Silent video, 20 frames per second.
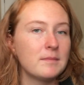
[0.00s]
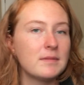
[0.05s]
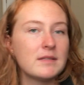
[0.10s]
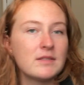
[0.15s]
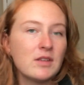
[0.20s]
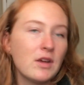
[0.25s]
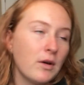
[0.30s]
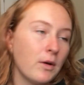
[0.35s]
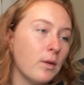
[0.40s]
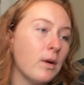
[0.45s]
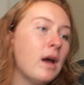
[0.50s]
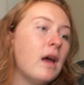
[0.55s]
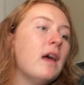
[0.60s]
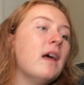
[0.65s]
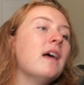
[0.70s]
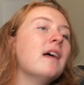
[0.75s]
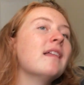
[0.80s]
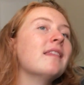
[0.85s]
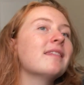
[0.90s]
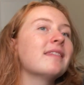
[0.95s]
So
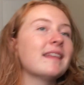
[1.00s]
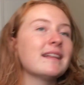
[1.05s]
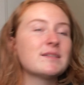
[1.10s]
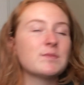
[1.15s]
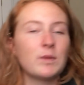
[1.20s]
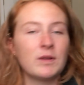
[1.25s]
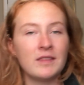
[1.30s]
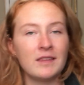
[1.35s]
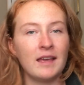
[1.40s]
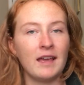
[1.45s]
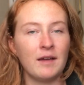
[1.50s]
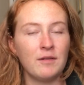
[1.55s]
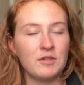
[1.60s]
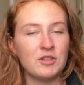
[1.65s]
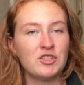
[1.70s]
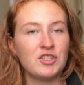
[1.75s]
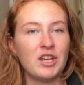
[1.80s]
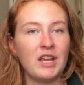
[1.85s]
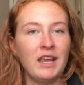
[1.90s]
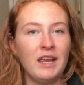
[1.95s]
that's one thing I
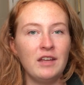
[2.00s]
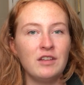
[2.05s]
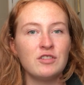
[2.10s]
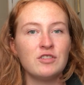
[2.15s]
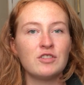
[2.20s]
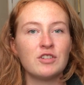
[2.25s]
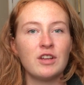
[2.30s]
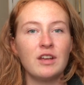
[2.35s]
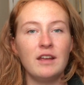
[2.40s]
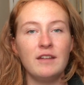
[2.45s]
would change.